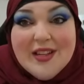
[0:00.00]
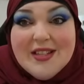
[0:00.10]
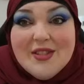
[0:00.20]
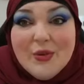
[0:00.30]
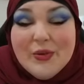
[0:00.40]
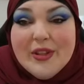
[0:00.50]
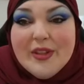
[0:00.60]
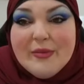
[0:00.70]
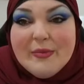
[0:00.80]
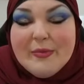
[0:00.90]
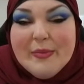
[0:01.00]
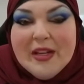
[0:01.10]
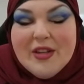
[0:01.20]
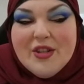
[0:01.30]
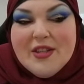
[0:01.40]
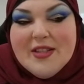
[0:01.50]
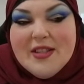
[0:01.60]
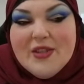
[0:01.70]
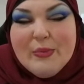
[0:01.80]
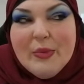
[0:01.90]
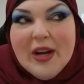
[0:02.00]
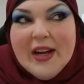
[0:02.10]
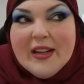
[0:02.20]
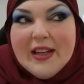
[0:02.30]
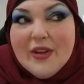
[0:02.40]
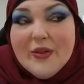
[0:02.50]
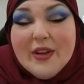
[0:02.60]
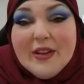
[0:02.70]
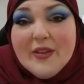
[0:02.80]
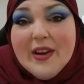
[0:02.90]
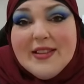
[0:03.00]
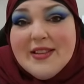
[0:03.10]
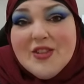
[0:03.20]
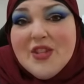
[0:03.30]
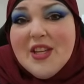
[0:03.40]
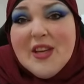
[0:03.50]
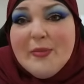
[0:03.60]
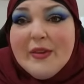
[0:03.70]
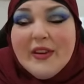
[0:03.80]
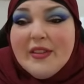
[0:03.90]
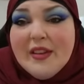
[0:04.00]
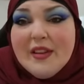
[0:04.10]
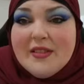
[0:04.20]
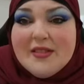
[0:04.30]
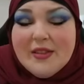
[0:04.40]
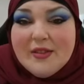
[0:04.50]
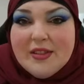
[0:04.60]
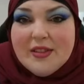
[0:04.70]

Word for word: I told the manager, I said, "Do you mind? Like, you you guys can just keep everything." So,